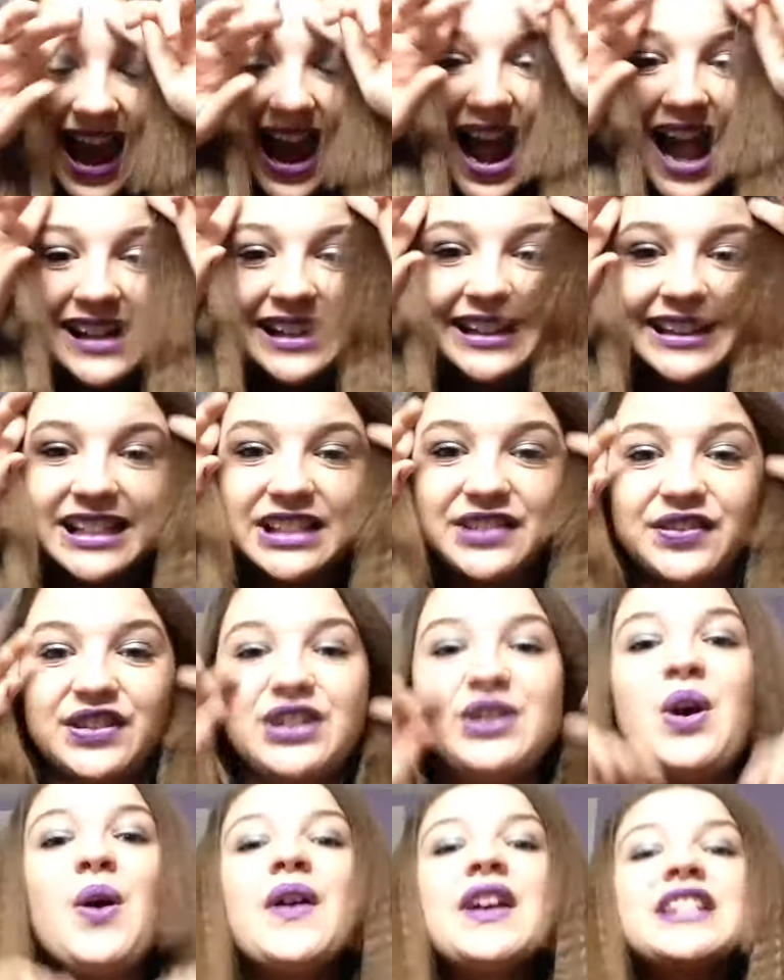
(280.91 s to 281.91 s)
I do this for
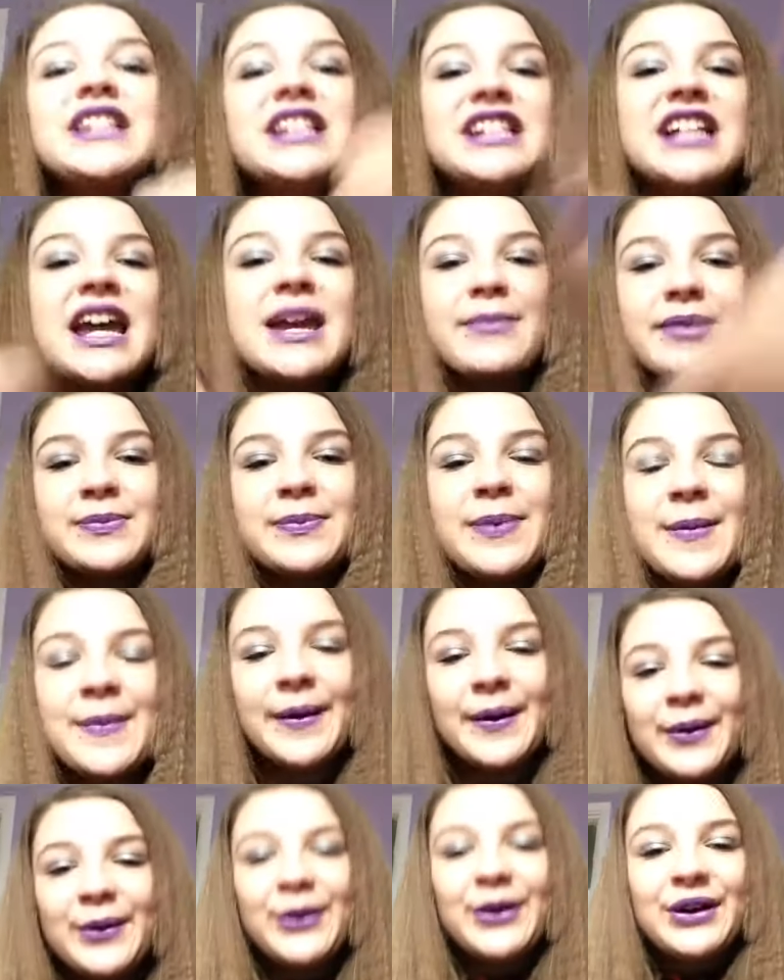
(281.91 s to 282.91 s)
your entertainment,
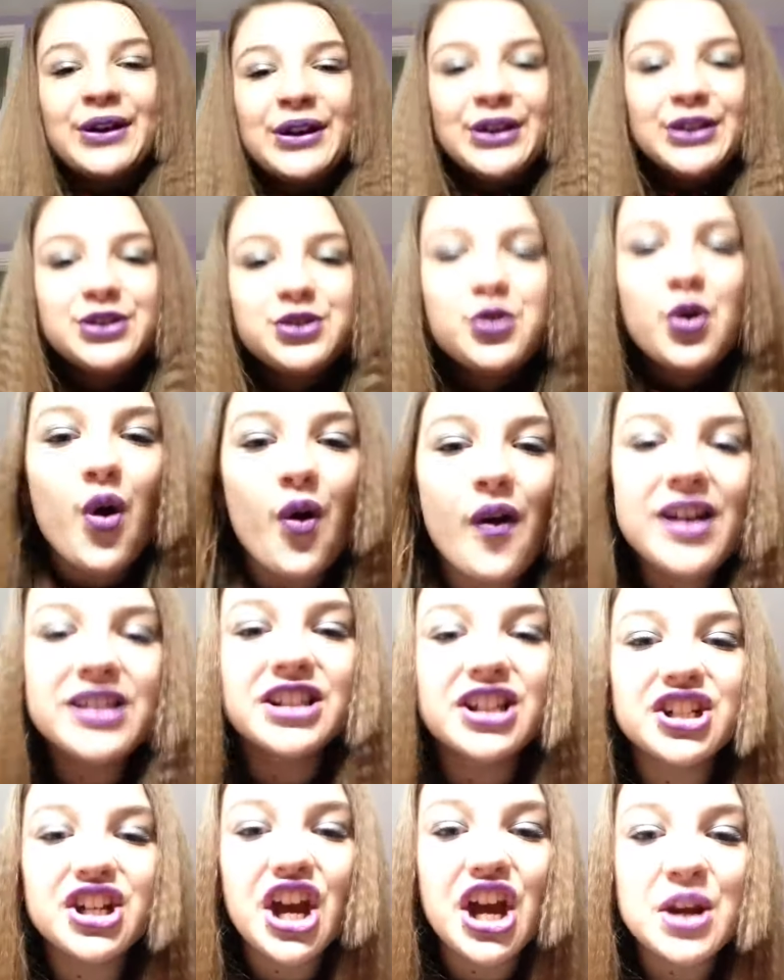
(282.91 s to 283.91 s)
people. Your
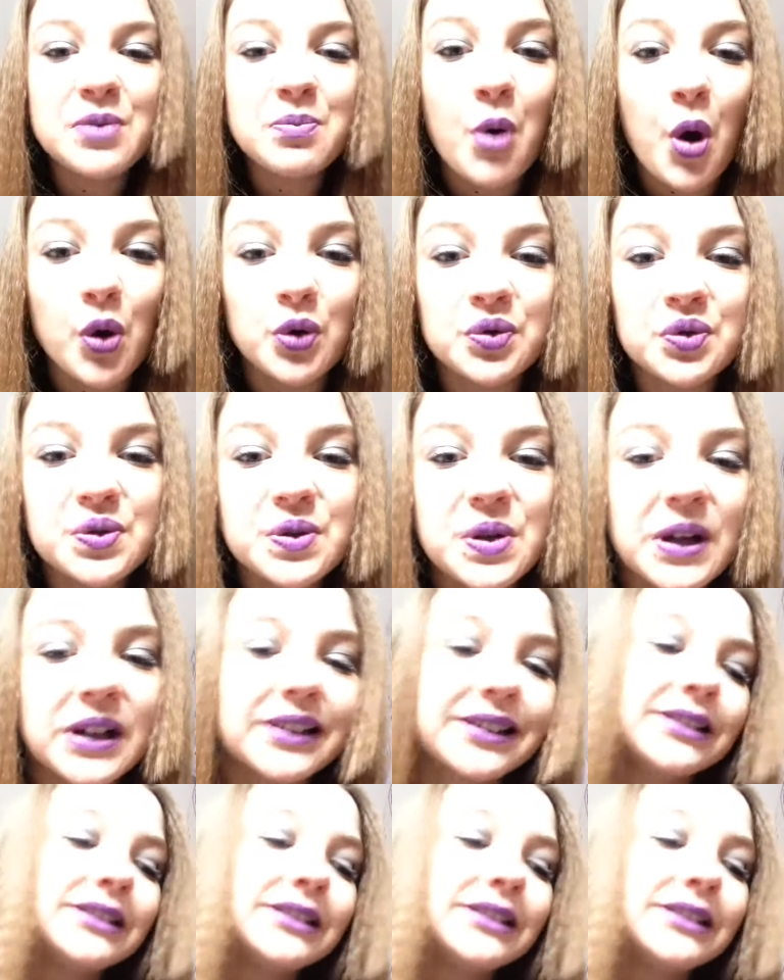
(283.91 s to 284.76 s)
entertainment.